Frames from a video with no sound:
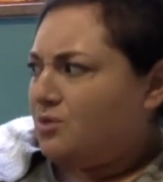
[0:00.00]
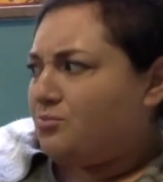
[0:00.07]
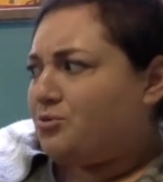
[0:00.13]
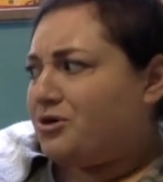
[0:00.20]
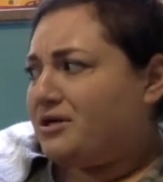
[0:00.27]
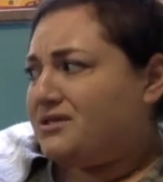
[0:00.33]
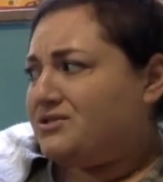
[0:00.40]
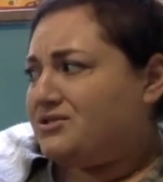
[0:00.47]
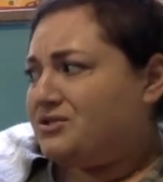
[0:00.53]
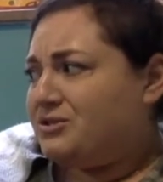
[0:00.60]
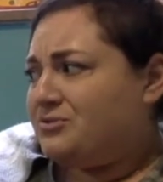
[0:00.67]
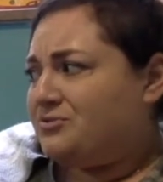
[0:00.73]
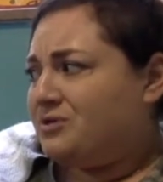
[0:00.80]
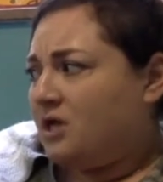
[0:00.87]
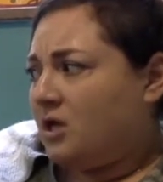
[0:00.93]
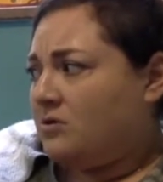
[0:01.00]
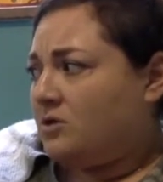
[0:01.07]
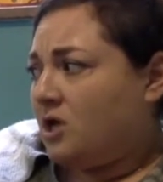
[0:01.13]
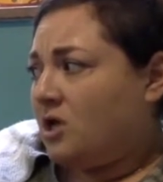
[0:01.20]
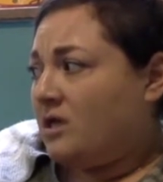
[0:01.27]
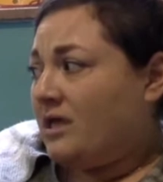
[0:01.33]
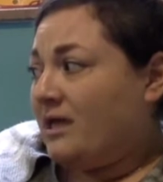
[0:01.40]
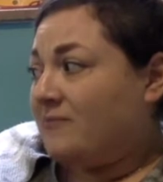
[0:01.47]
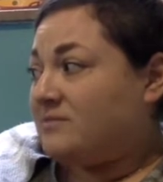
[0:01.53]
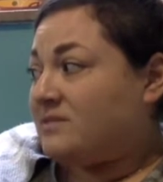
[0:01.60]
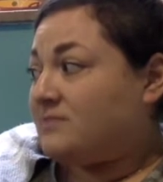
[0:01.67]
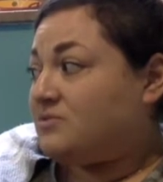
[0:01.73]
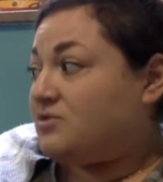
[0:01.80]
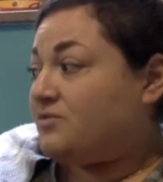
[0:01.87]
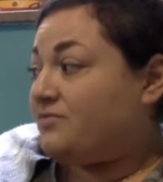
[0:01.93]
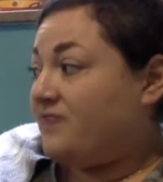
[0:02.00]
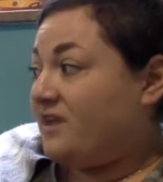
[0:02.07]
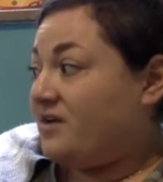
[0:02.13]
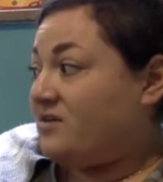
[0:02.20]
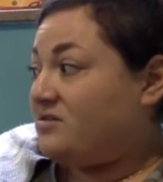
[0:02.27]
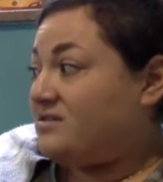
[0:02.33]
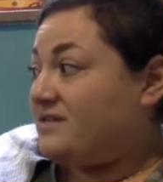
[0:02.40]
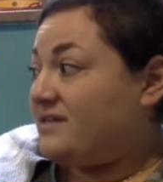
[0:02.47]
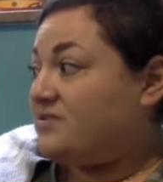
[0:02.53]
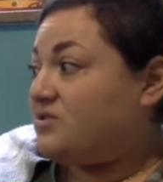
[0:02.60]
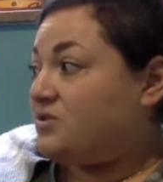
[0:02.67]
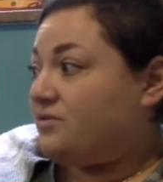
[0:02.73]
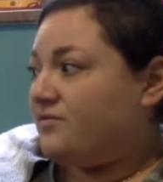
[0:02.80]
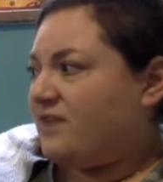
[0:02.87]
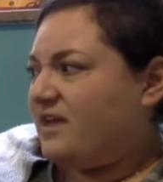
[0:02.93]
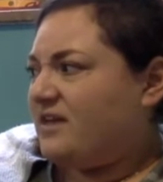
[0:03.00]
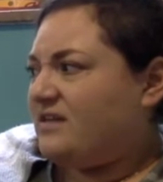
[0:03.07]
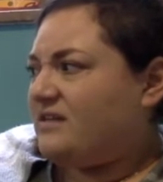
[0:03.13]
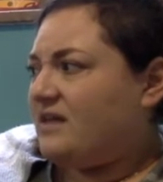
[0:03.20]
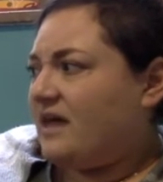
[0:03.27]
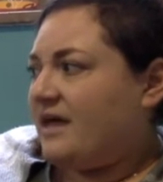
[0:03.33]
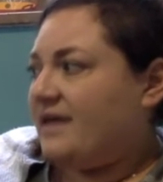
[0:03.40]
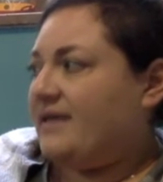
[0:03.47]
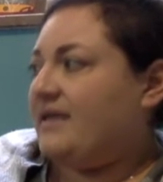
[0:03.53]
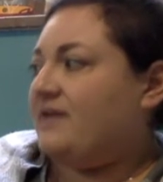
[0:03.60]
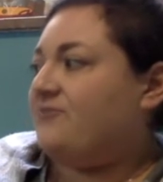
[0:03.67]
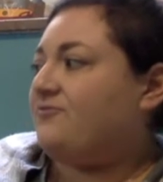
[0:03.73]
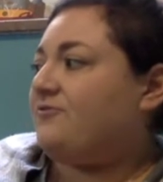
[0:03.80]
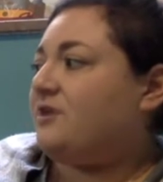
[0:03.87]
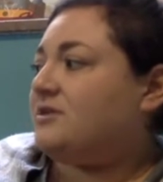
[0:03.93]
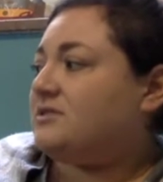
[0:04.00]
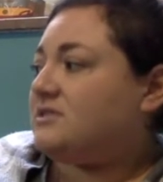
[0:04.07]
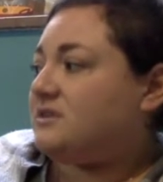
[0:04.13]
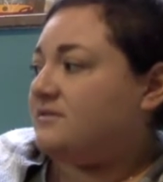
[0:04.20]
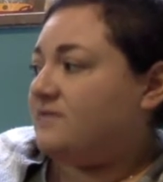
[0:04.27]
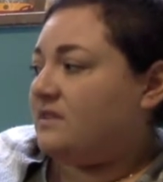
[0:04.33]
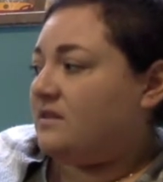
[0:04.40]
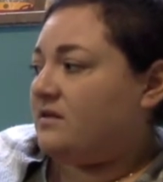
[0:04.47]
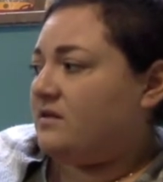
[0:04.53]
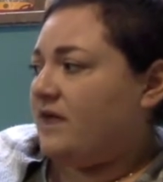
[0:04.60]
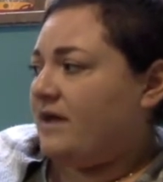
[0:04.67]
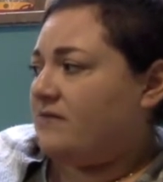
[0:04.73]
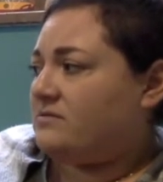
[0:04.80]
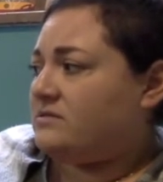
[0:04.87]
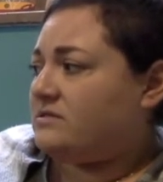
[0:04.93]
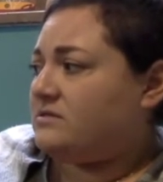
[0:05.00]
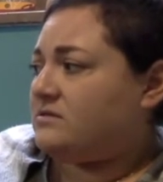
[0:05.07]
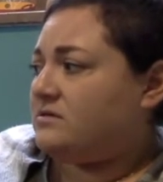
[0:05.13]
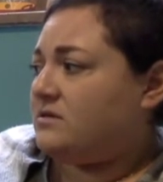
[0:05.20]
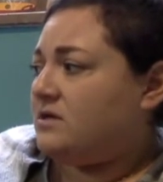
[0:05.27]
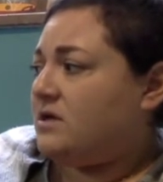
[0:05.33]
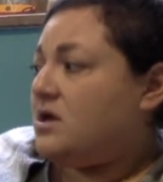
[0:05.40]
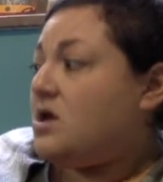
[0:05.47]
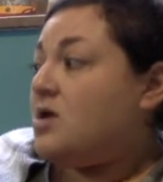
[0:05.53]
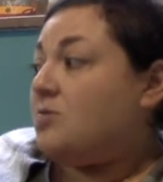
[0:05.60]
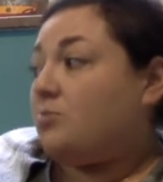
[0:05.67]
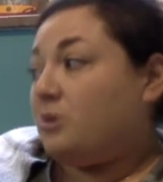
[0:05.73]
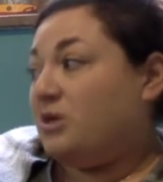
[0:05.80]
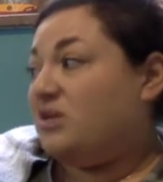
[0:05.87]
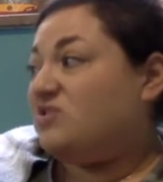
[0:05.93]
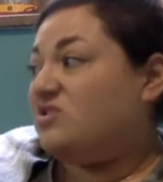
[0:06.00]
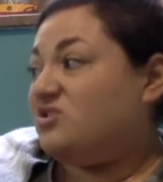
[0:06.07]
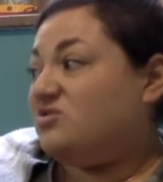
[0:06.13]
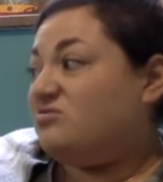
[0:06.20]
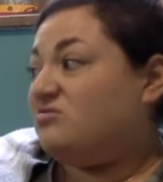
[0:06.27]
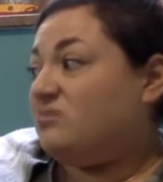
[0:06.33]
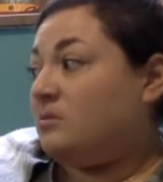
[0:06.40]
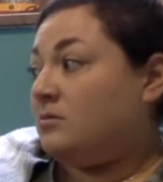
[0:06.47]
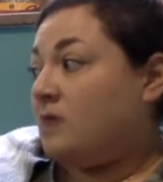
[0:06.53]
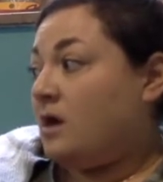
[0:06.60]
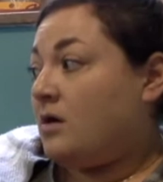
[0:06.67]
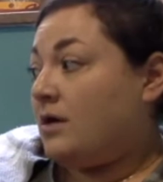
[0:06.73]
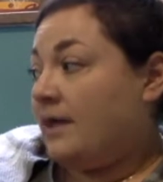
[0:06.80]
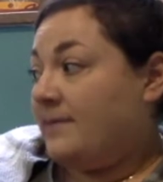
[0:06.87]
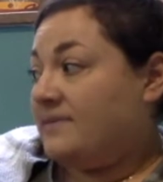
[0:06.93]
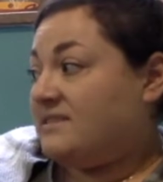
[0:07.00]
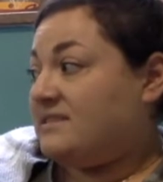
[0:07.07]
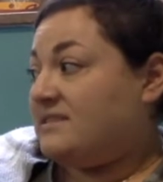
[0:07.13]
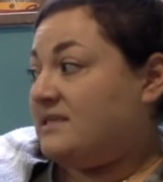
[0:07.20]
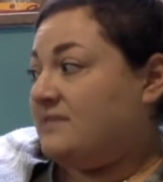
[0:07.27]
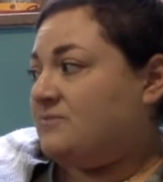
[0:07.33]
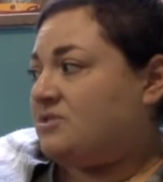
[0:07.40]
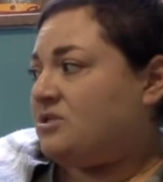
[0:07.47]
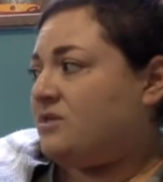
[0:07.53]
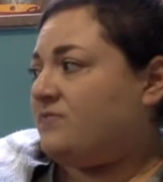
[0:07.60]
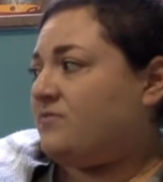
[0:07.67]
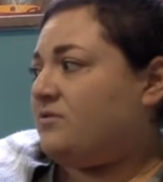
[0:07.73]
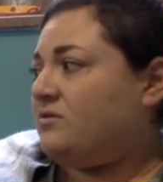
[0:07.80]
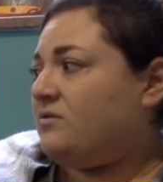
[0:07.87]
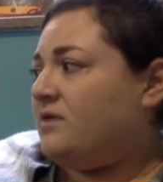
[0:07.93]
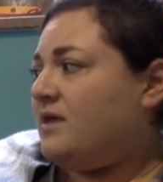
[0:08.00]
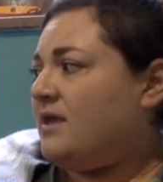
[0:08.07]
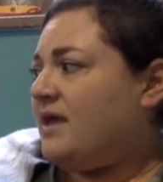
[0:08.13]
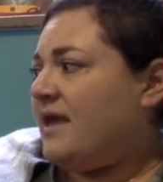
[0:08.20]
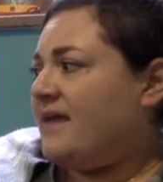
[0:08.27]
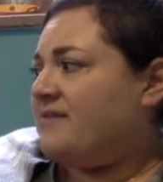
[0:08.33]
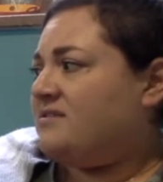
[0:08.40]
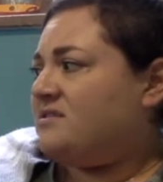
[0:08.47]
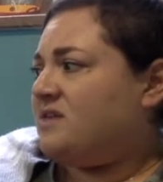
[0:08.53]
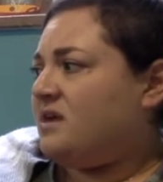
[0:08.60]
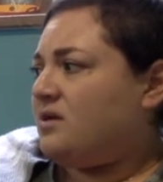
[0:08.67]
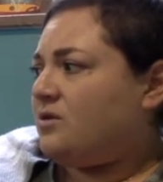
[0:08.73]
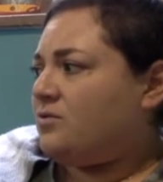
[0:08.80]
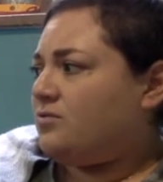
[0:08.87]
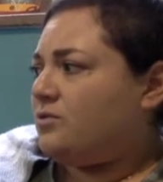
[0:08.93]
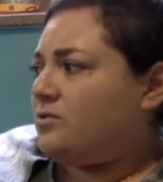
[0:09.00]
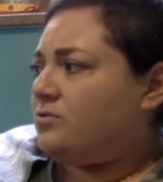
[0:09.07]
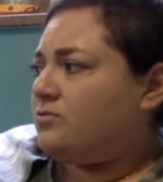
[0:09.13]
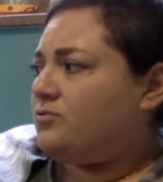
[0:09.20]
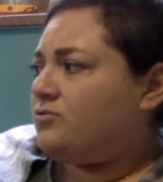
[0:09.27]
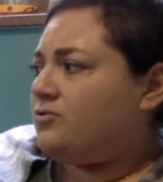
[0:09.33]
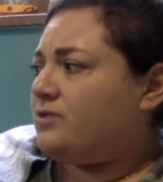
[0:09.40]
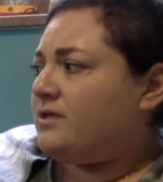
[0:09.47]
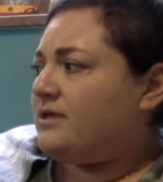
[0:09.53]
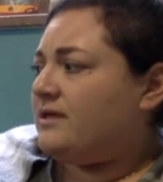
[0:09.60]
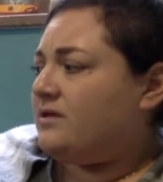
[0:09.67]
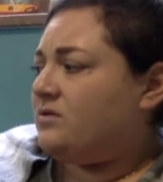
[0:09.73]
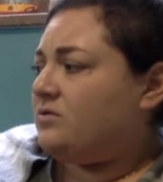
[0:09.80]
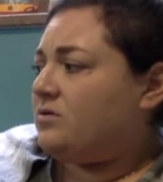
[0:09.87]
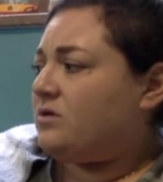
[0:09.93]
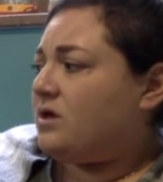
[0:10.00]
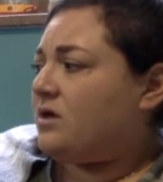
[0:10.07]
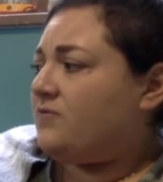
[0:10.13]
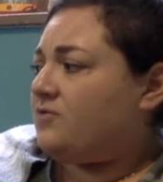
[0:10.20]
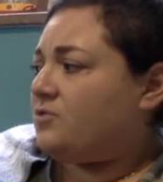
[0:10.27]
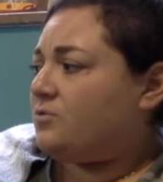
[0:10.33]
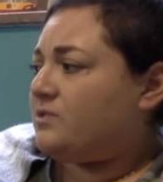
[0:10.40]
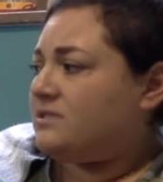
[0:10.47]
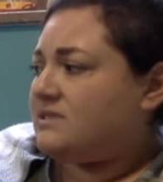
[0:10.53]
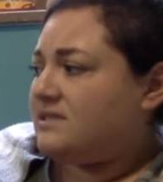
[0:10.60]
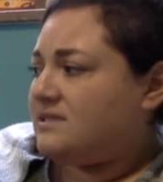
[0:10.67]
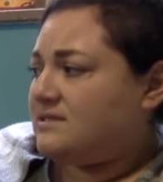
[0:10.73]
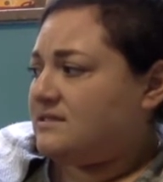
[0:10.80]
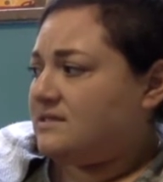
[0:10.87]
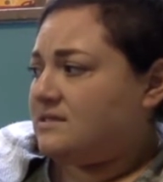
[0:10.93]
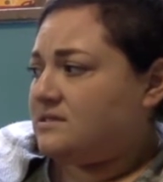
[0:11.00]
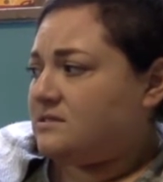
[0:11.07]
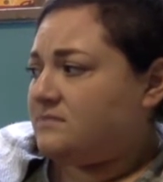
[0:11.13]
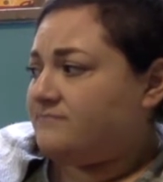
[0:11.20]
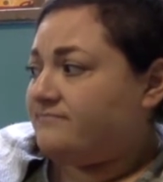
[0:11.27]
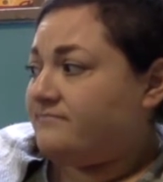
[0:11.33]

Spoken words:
Pretty soon along came some surveyors and surveyed a line in front of the little house. Pretty soon along came a steam shovel and dug a road through the hill covered with daisies.